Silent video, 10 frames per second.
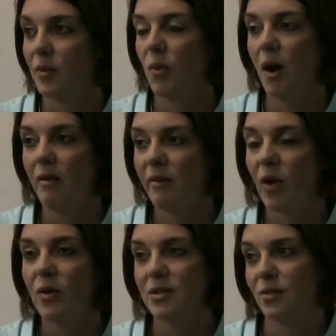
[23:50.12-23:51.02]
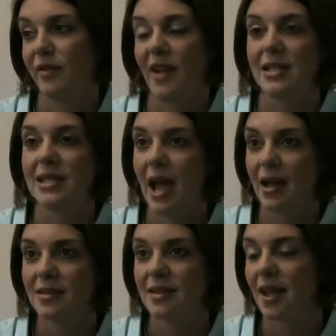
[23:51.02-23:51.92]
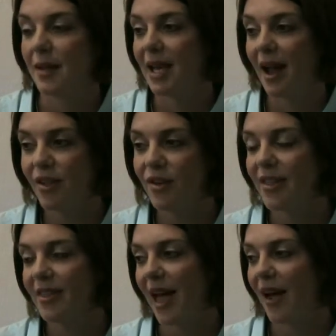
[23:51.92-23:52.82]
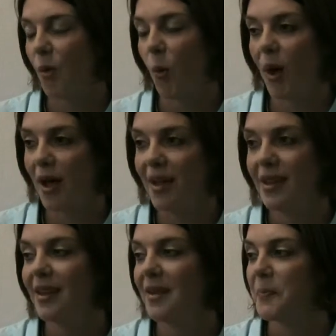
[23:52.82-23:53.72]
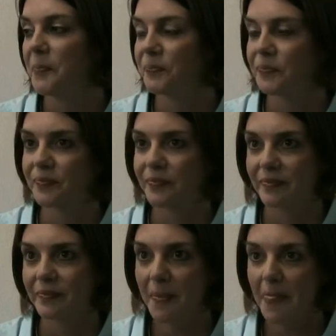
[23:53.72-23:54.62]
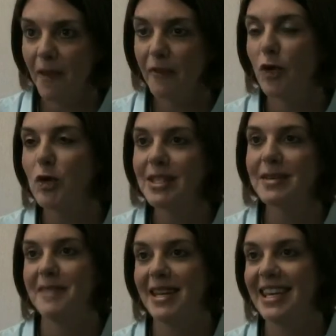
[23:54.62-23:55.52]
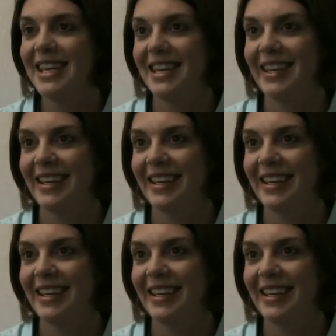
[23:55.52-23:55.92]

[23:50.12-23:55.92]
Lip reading: Our votes were fantastic. I mean, other than that one first committee,